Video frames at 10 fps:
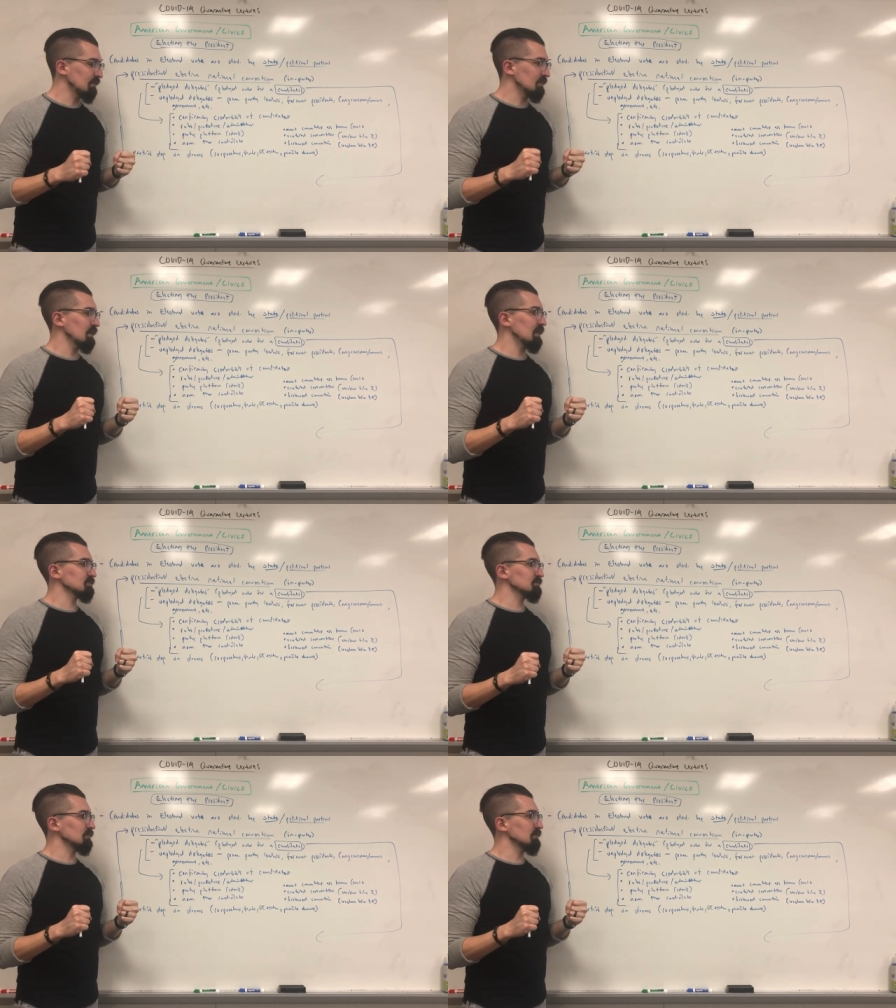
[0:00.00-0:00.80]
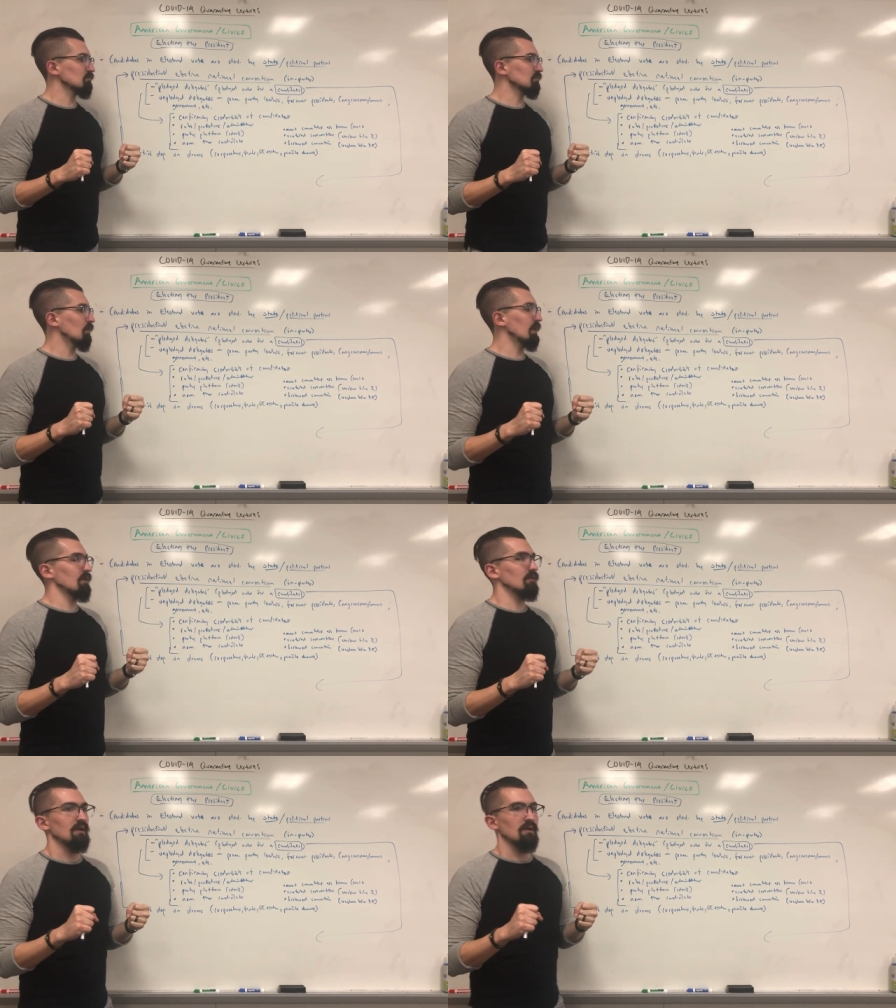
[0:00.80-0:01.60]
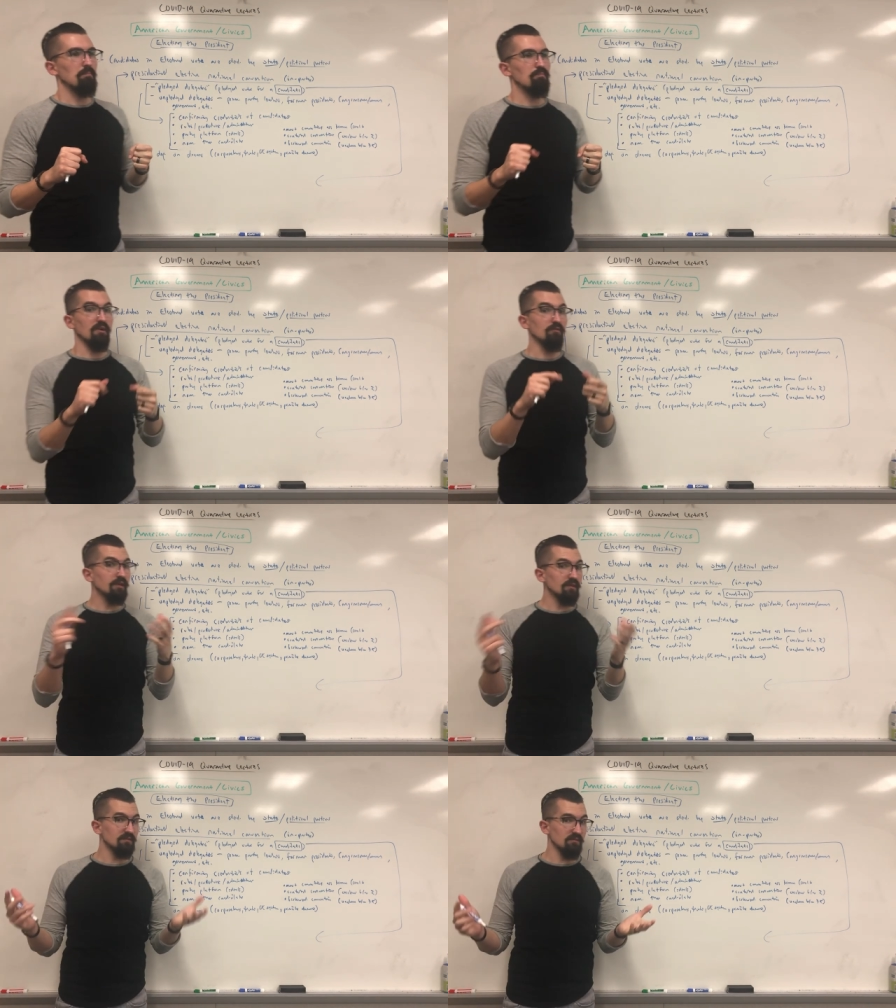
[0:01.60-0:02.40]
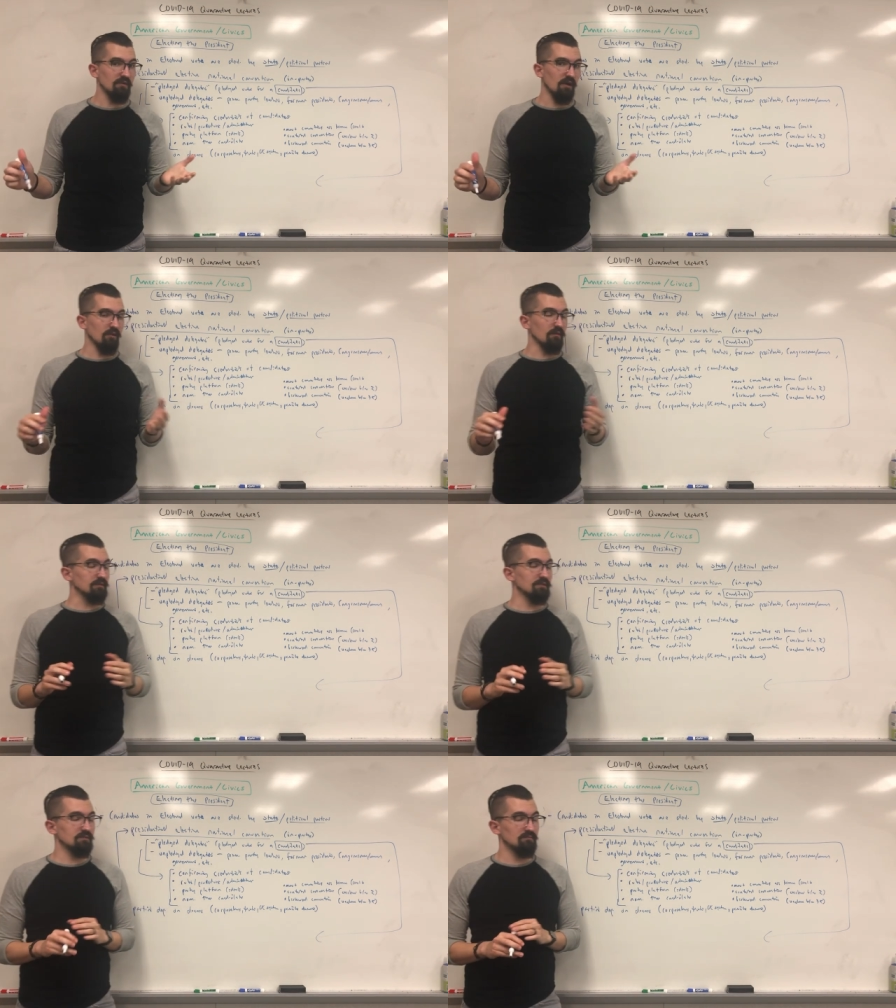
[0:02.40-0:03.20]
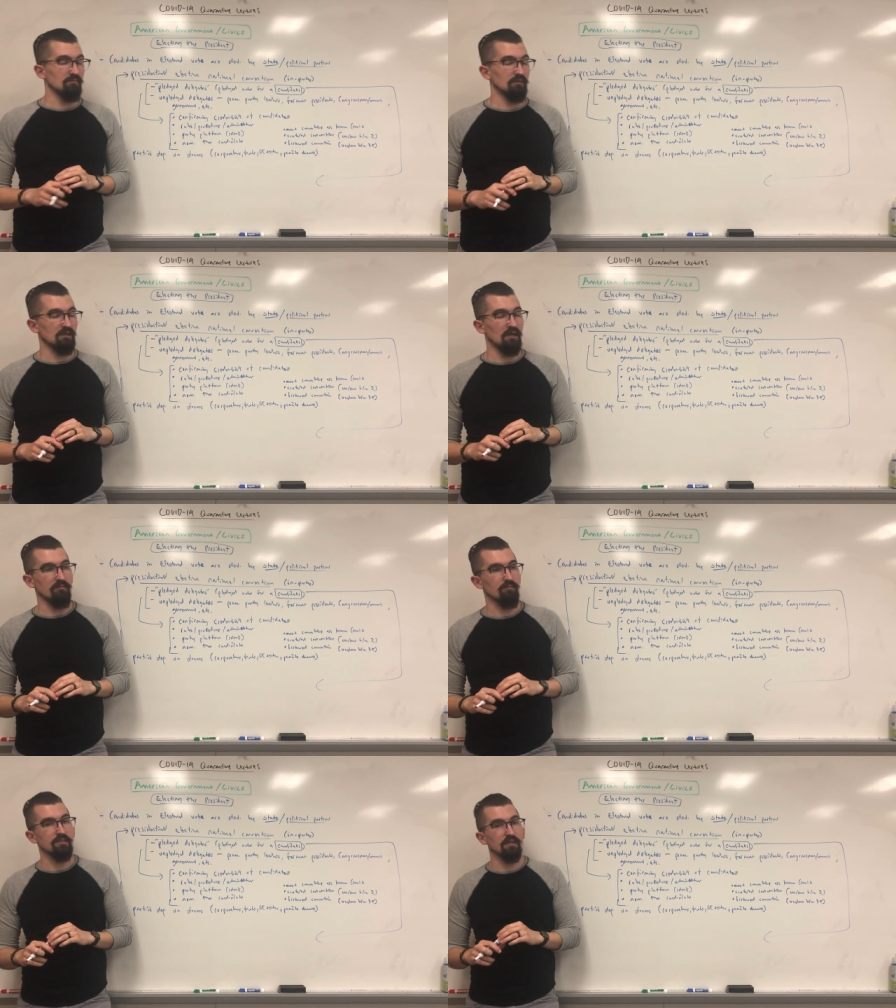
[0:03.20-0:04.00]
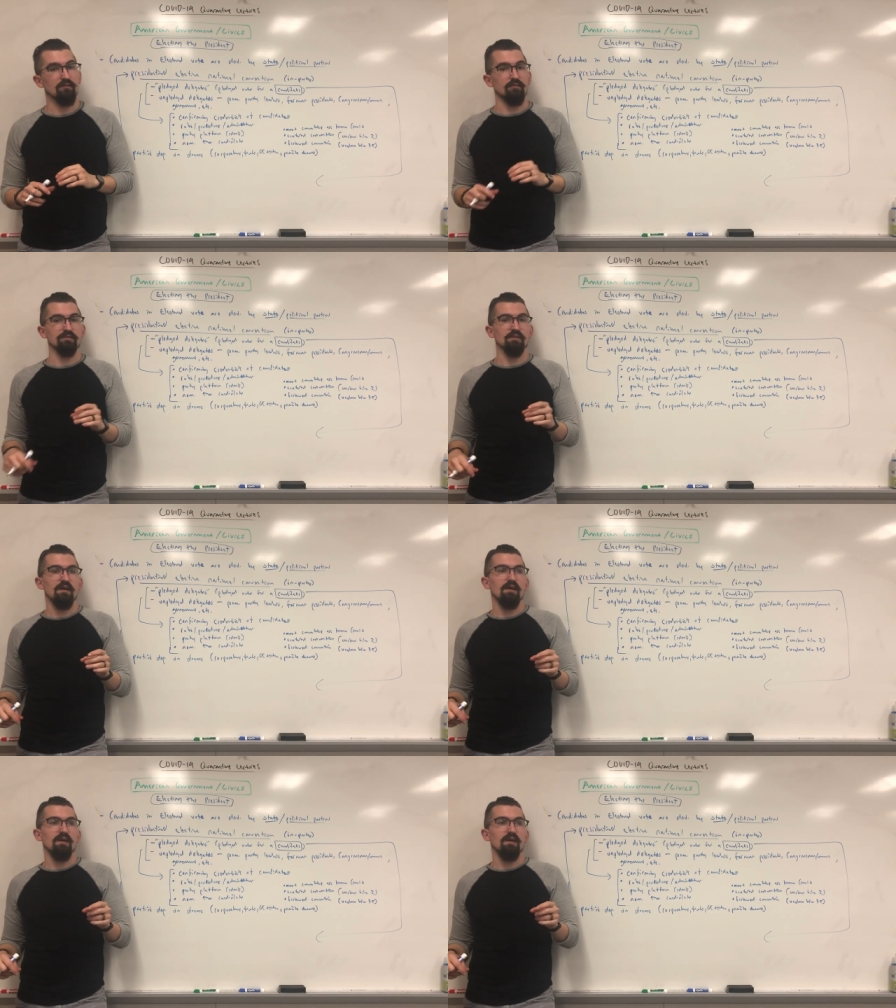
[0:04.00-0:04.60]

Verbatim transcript: They actually require billions of dollars. It's kind of ridiculous